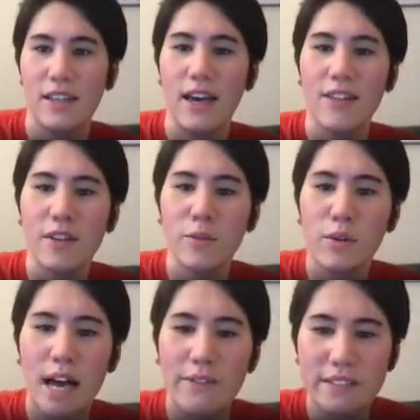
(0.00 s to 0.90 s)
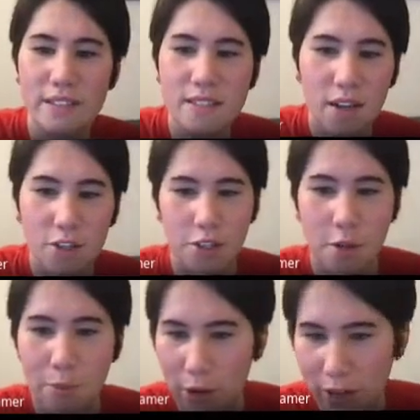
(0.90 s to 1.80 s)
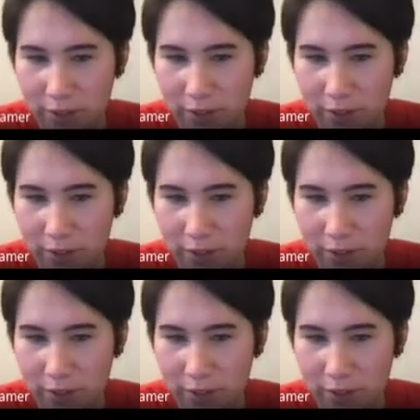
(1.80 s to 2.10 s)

and then we'll have a discussion about it.